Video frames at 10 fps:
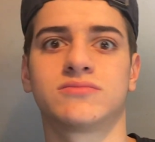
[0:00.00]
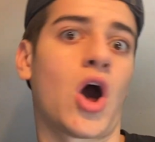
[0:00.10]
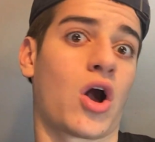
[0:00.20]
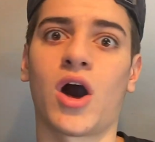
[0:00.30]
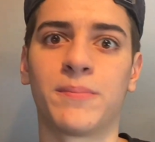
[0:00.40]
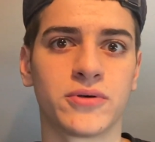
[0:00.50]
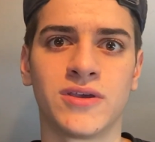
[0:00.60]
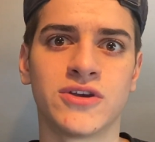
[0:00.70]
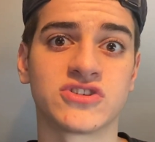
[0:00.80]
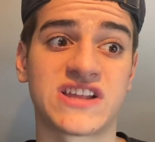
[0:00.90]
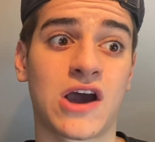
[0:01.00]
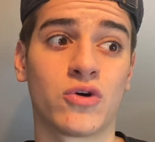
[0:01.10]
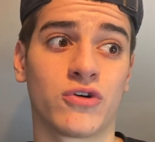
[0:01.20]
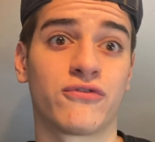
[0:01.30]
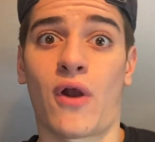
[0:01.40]
a couple of years now
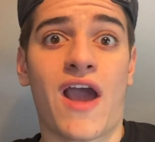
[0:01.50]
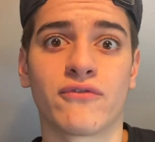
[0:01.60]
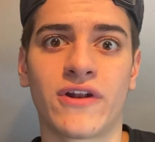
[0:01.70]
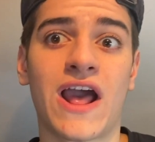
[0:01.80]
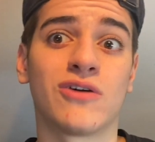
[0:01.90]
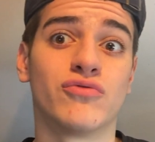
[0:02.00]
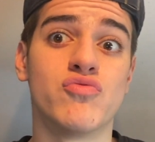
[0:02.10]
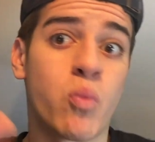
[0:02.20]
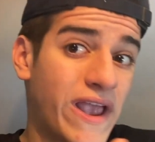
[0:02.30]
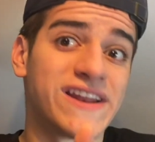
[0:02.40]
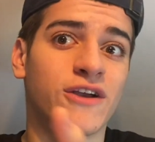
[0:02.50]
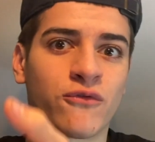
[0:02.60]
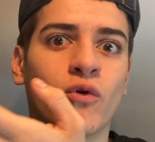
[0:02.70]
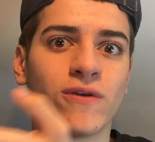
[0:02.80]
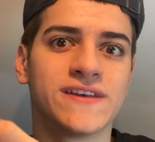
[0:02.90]
or forever now and waiting
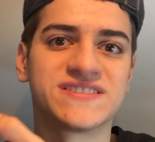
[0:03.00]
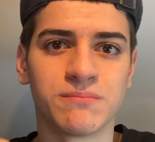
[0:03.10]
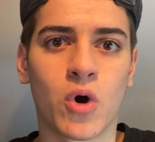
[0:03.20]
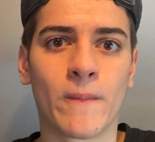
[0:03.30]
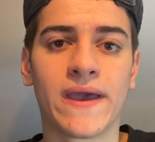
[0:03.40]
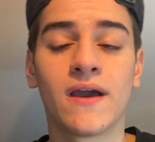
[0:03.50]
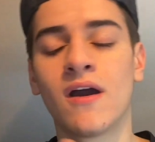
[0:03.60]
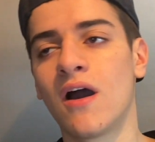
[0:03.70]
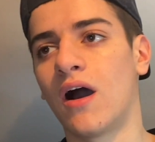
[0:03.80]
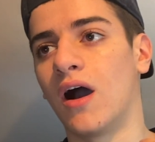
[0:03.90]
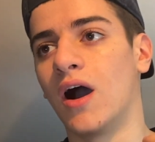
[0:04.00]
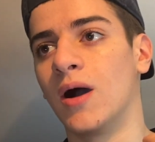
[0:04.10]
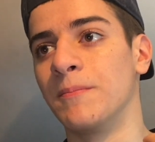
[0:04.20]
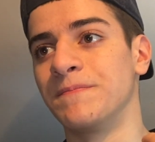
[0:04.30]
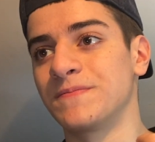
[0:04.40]
for this moment,
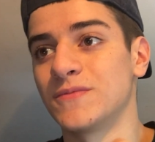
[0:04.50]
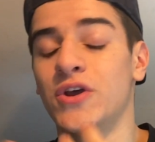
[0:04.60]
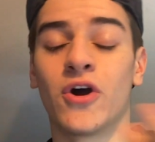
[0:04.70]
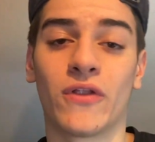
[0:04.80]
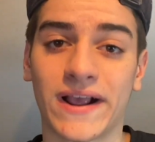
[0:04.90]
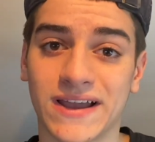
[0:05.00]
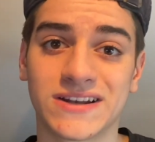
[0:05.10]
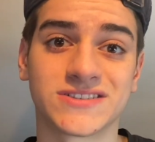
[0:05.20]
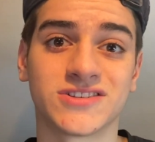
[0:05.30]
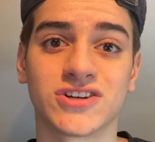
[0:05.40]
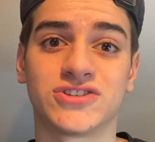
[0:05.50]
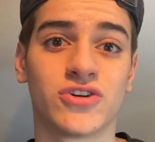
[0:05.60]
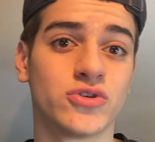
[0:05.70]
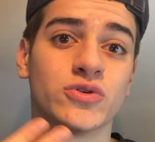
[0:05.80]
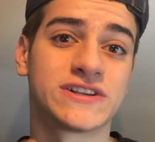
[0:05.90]
that kind of sucks.
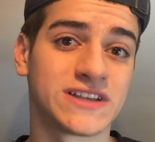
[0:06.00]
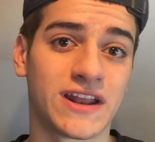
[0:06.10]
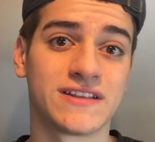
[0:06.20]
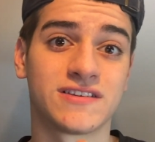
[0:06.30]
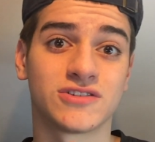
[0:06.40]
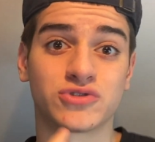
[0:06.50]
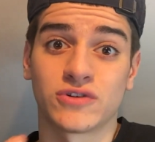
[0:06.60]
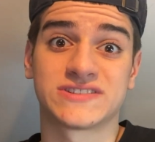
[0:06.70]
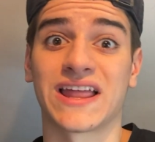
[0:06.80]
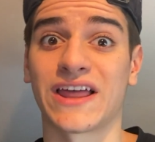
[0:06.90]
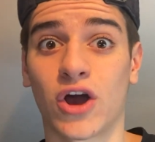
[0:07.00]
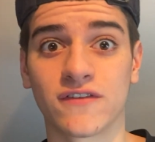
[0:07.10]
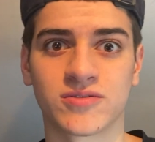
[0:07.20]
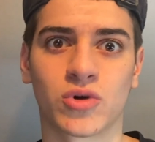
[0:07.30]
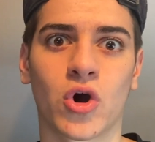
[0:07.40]
You're excited to start selling
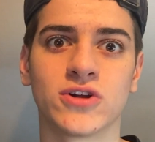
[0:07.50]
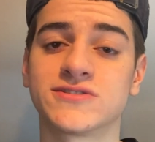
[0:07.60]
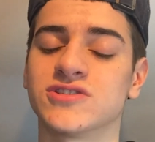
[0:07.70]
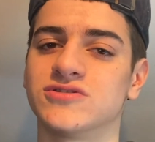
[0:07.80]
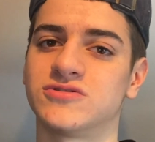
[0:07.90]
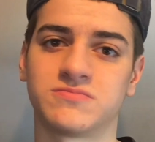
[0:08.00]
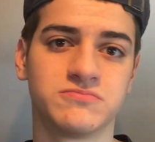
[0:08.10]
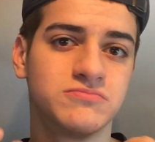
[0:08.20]
off some cards because